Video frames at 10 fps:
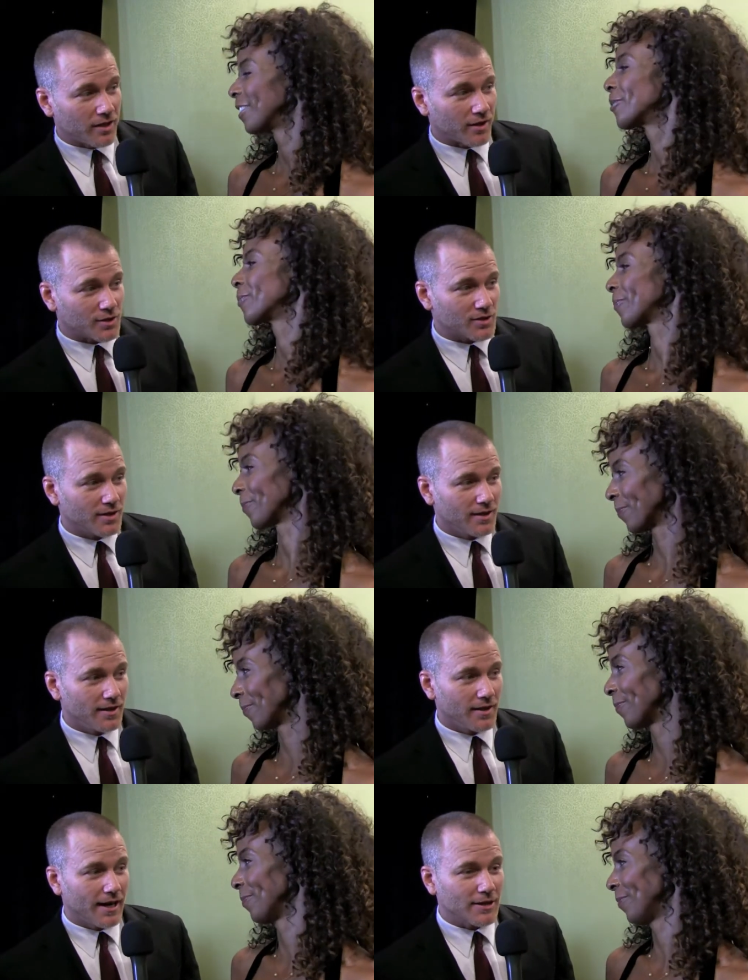Speaker 1: years.
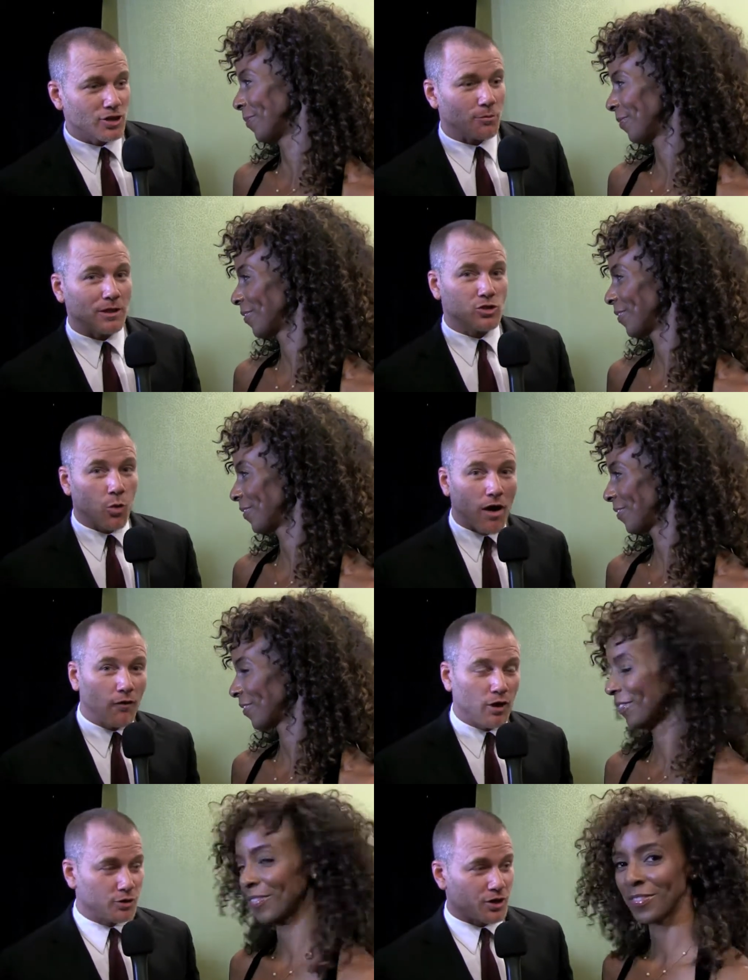It took me 12 of
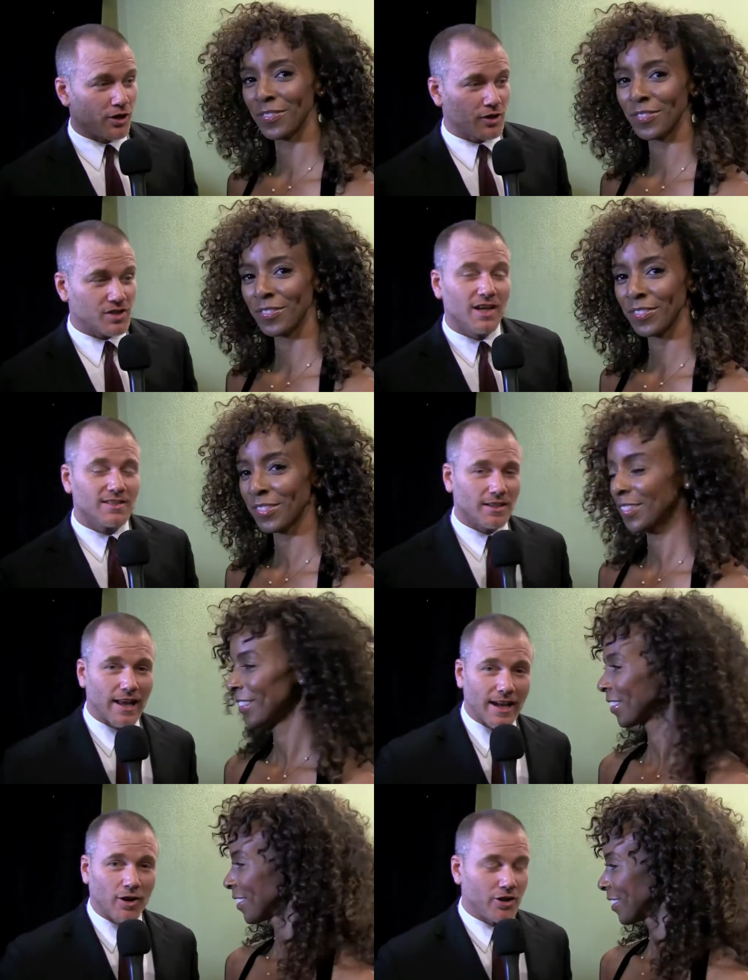those years to land